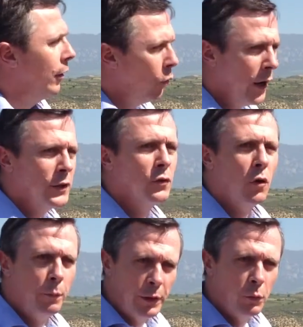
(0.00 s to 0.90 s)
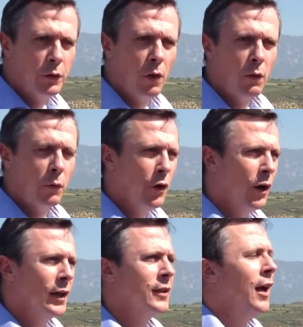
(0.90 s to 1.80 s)
wines to compete with other
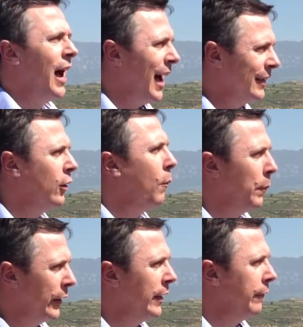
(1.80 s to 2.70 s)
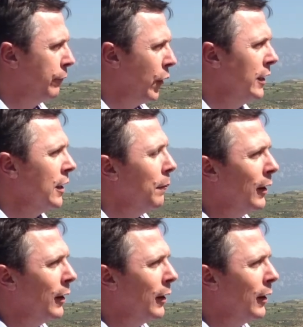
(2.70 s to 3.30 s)
Riojas at a competitive price,